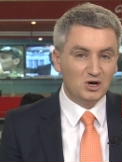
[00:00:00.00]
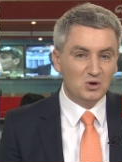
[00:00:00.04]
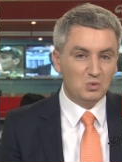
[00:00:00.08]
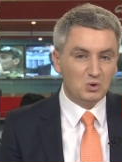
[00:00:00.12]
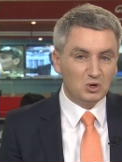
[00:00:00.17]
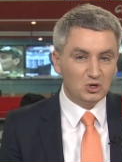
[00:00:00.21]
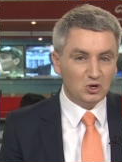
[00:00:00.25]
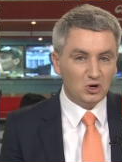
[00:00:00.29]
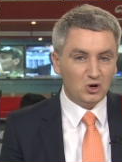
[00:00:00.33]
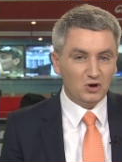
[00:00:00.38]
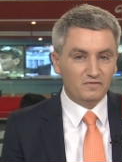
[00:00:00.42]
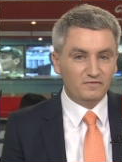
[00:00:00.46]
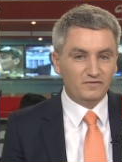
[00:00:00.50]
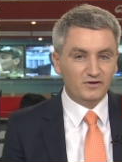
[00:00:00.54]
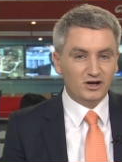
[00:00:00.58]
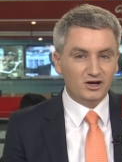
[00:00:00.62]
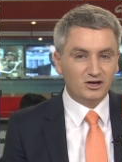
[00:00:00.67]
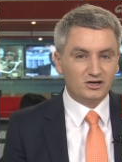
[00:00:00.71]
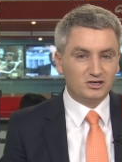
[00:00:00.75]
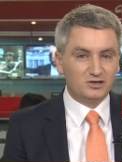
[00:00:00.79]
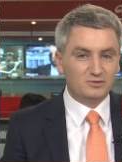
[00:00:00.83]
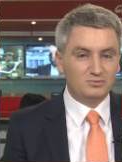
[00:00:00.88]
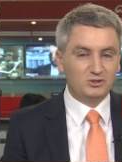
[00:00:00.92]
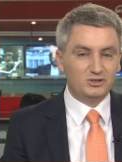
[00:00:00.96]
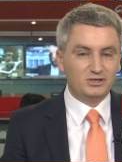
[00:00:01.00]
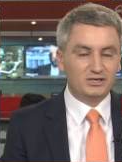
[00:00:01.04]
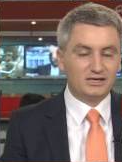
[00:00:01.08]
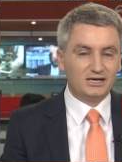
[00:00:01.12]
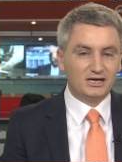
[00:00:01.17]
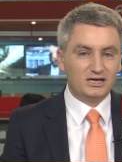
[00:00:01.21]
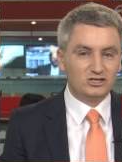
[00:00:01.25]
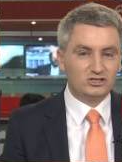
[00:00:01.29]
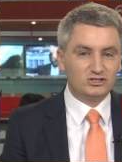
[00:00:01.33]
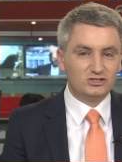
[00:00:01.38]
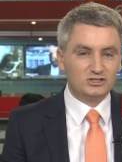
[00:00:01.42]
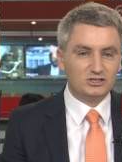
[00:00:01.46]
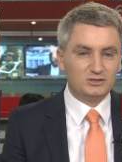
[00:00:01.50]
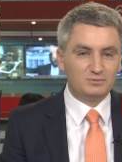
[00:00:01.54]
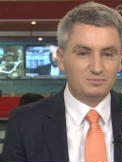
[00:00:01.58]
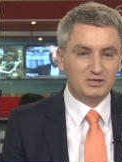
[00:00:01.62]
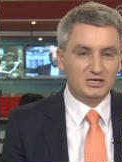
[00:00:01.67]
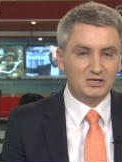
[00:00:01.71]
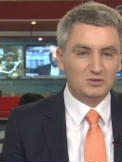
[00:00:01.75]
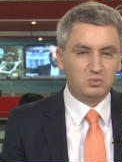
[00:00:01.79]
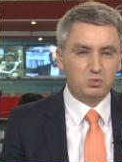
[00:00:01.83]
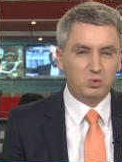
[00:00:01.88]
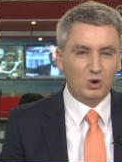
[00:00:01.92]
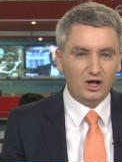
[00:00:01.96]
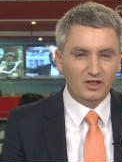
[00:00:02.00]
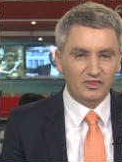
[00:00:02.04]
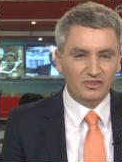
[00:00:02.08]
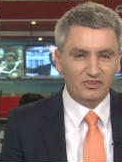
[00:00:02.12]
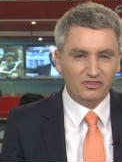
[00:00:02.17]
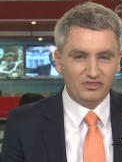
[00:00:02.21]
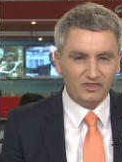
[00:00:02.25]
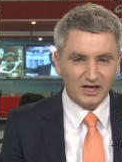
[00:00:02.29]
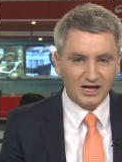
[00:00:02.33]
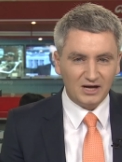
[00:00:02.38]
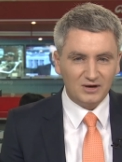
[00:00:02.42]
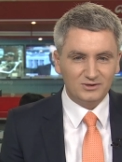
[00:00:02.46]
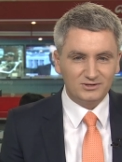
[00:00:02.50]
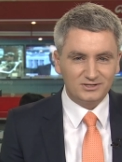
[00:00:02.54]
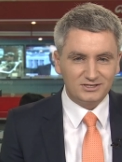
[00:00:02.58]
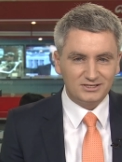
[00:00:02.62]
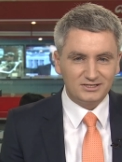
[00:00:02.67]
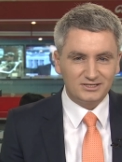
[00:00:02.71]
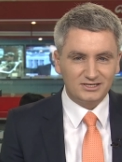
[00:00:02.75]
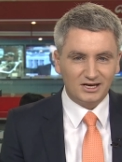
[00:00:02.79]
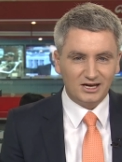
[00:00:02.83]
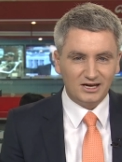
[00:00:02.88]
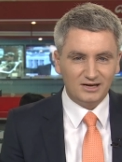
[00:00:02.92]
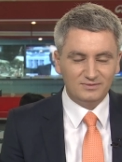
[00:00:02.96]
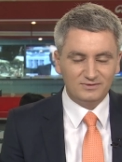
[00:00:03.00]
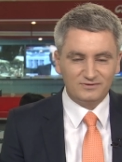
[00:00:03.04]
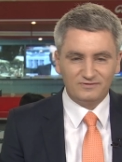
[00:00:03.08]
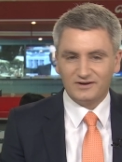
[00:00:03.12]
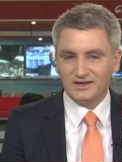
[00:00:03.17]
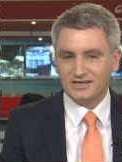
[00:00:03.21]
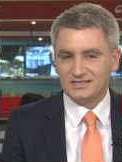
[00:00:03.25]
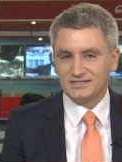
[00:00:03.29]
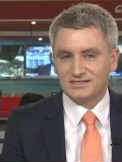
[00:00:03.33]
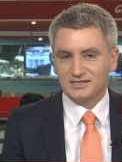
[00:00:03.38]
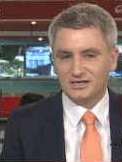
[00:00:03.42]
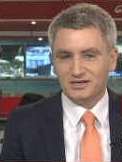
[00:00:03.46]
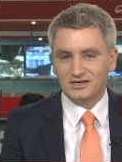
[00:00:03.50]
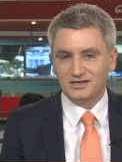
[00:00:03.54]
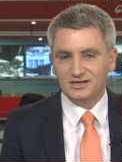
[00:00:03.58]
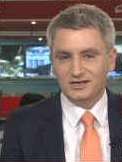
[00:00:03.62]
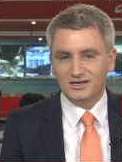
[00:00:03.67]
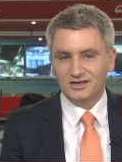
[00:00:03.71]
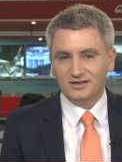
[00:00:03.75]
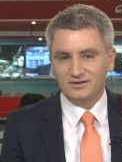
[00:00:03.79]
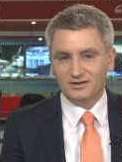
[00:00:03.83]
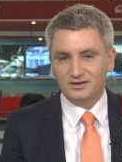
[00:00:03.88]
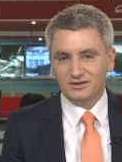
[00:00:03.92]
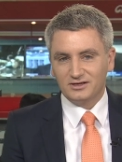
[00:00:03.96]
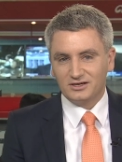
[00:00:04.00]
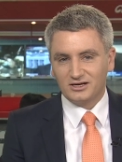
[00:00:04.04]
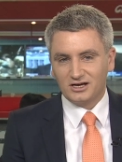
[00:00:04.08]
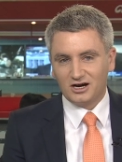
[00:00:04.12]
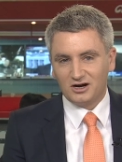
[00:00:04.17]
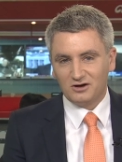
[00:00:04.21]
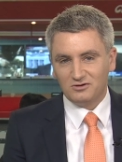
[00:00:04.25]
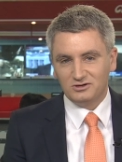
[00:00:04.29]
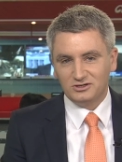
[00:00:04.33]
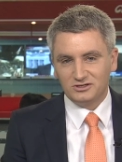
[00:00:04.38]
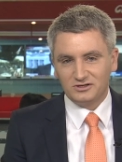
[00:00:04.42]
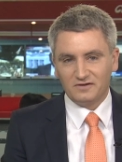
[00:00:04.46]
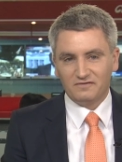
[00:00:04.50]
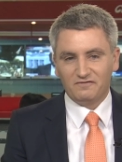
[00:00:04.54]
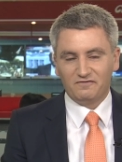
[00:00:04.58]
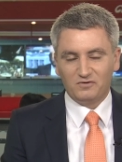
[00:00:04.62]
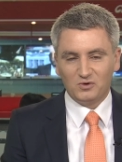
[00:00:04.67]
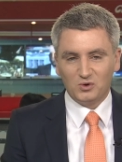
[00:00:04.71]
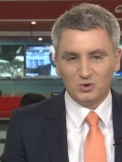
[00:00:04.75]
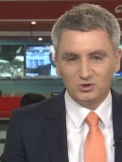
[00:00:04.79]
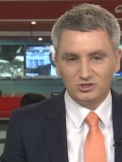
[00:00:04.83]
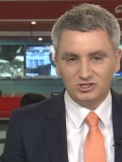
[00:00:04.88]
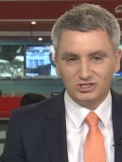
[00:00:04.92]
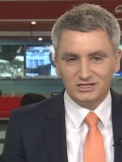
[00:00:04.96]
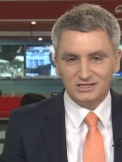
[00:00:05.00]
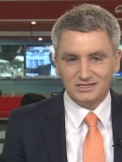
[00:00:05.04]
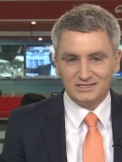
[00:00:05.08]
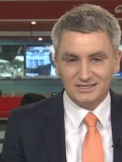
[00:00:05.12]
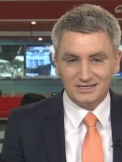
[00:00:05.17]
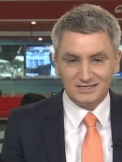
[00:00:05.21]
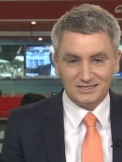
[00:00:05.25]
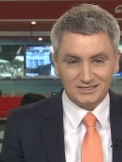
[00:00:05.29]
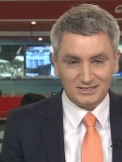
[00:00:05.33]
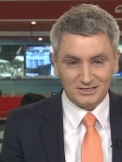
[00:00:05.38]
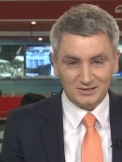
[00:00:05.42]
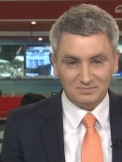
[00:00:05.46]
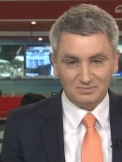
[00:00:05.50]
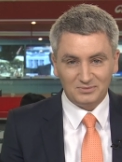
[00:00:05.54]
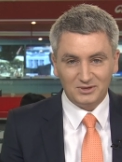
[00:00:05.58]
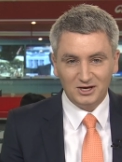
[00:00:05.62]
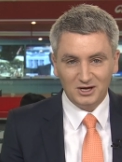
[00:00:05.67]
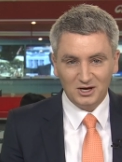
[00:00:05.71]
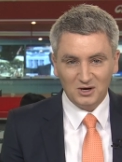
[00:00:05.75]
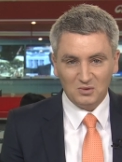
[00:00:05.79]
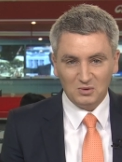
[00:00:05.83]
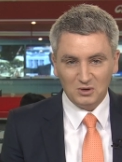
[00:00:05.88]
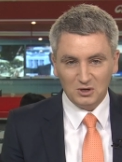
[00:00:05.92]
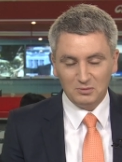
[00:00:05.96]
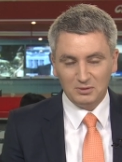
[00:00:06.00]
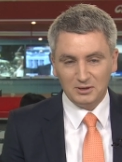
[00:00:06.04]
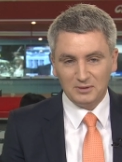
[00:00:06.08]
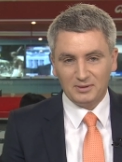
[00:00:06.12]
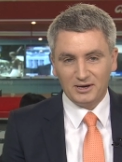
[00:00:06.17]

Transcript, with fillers: will offer a communication speed one thousand times faster than the current four G system. We'll be